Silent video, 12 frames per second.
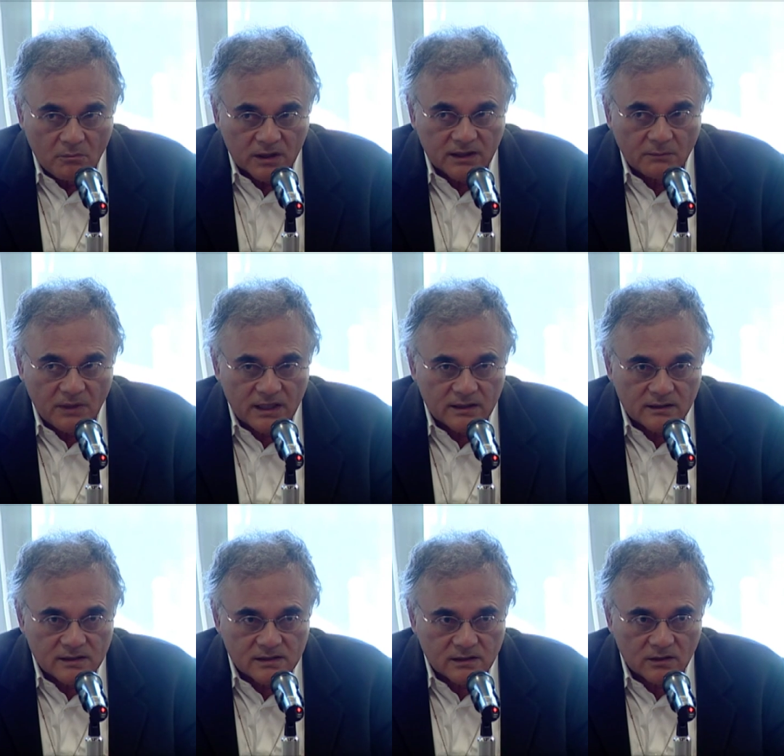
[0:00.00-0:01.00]
but they made a
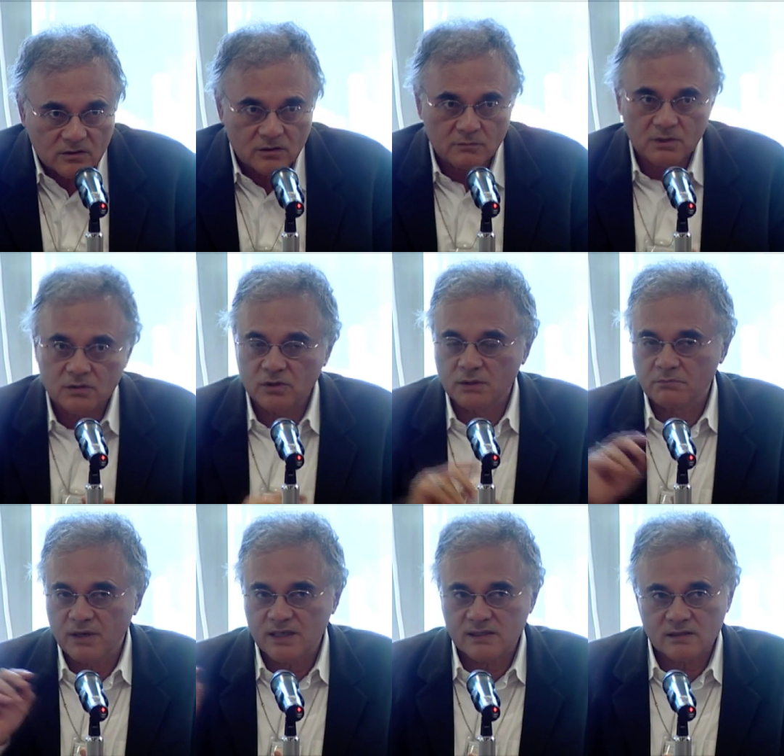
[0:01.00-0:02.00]
distinction between
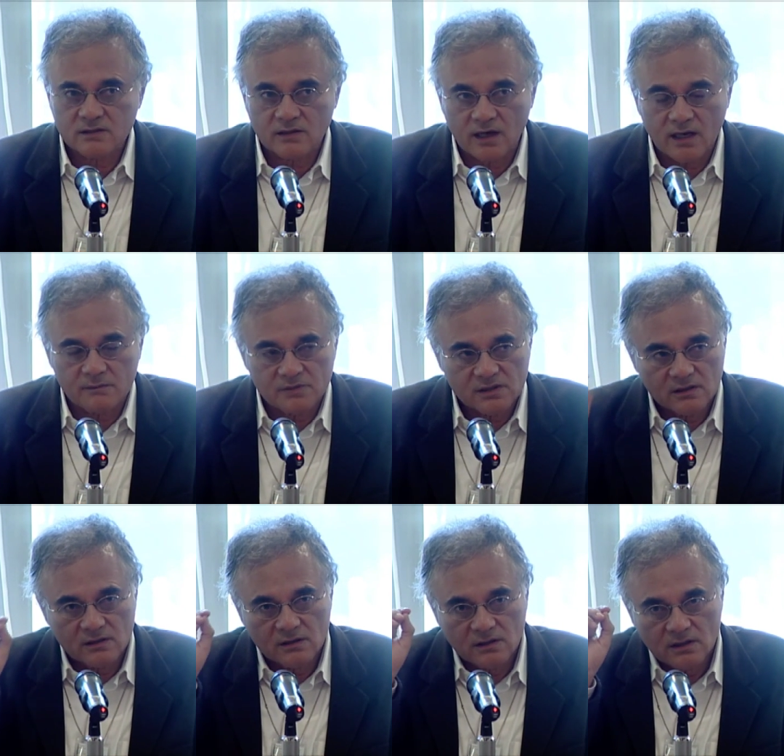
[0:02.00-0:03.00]
peasant tribes,
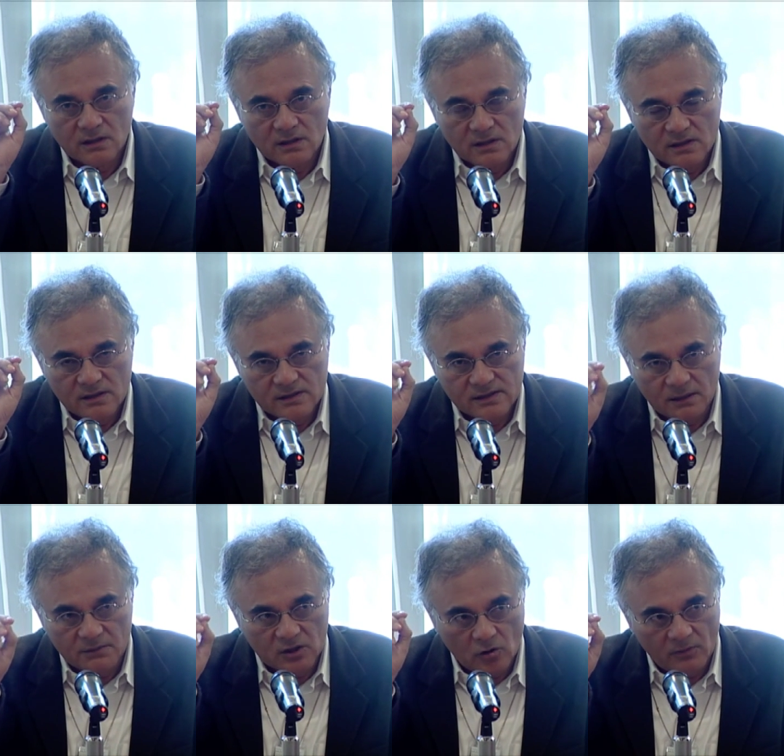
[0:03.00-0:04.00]

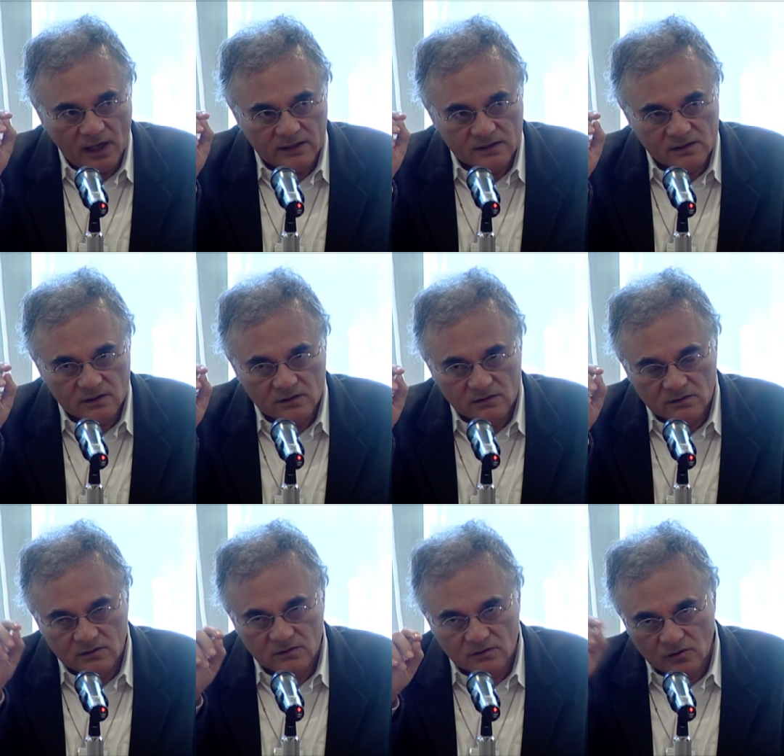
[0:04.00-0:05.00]
semi-nomads,
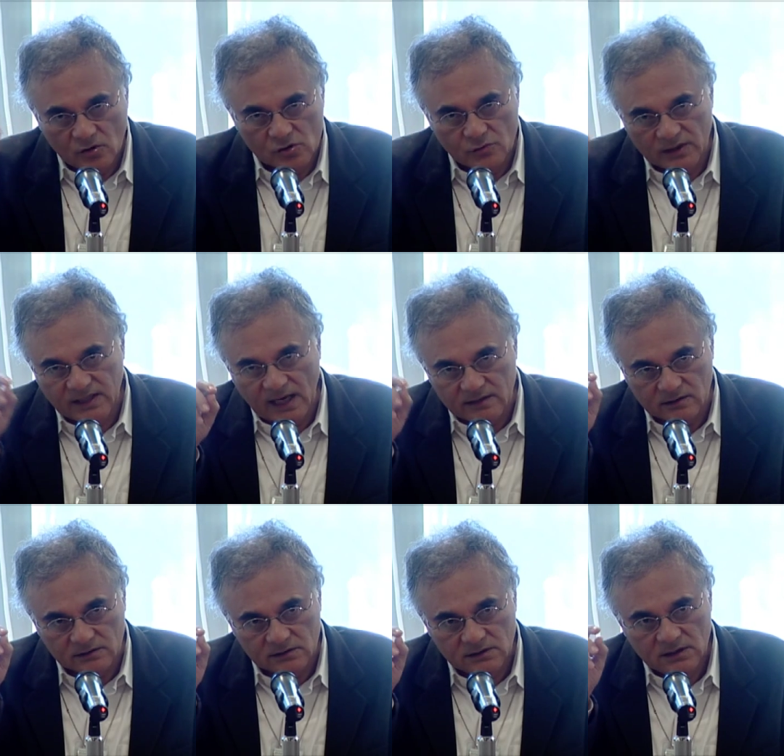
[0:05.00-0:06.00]
those with
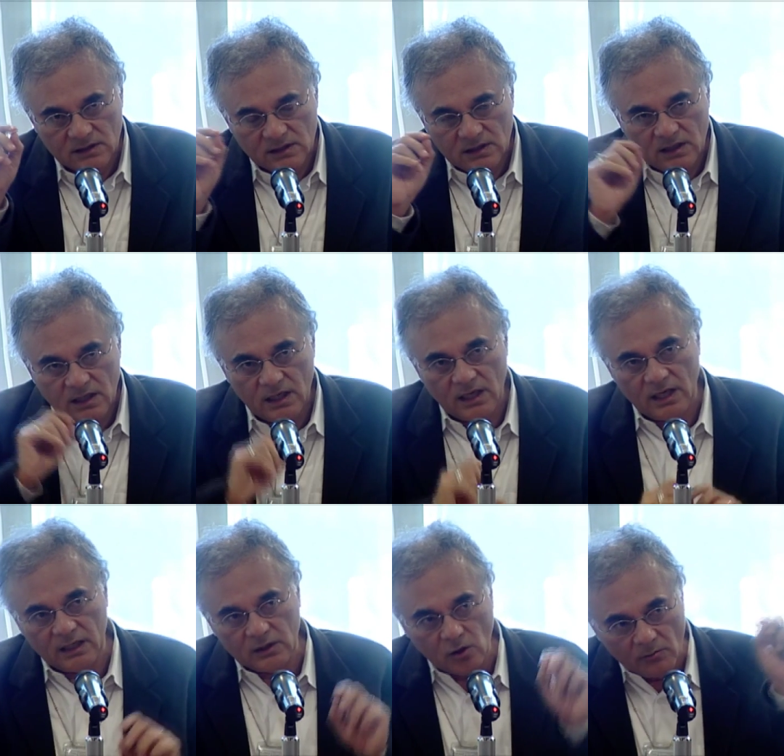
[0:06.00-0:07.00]
cattle,
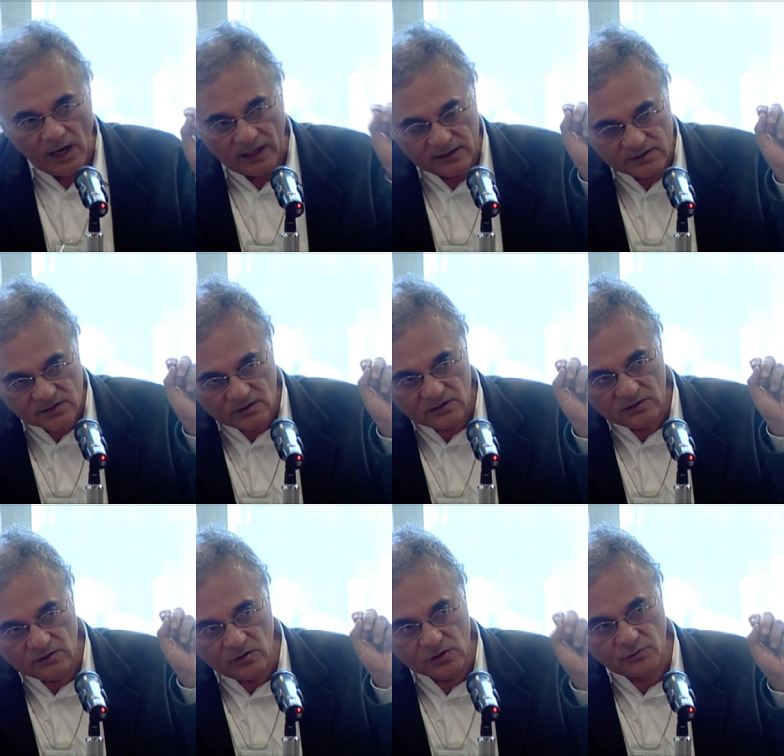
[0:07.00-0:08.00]
and nomads,
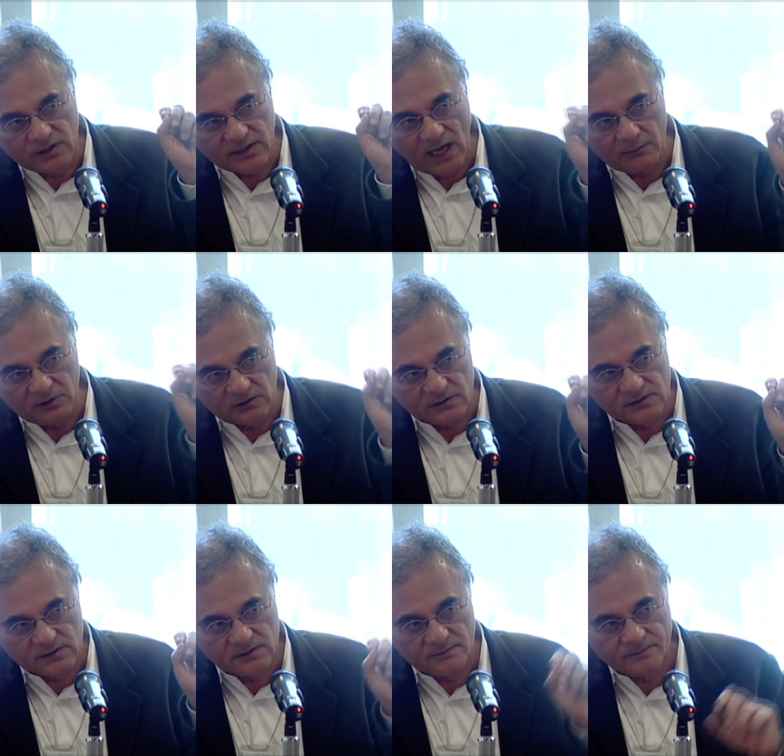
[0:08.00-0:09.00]
those with
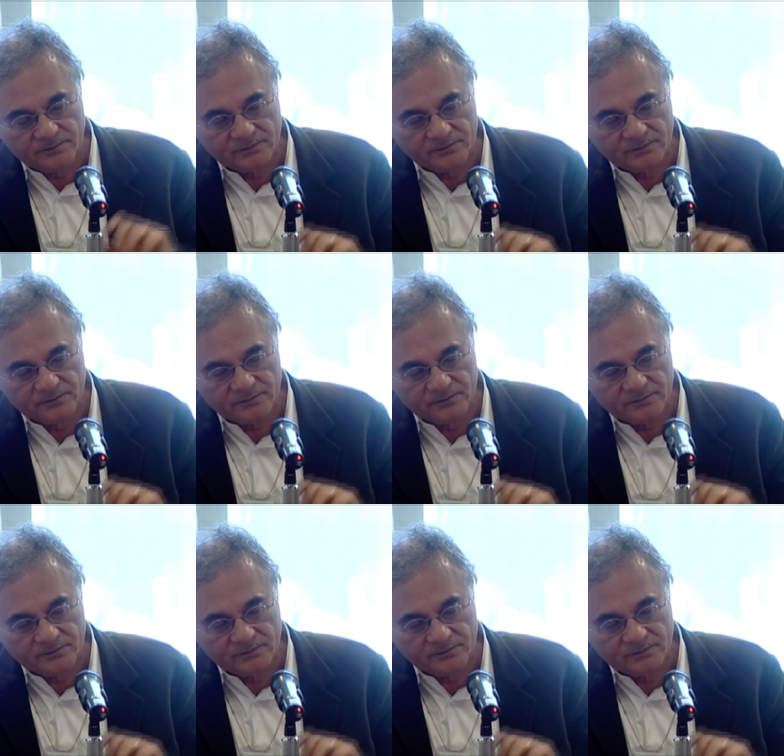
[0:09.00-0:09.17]
camels,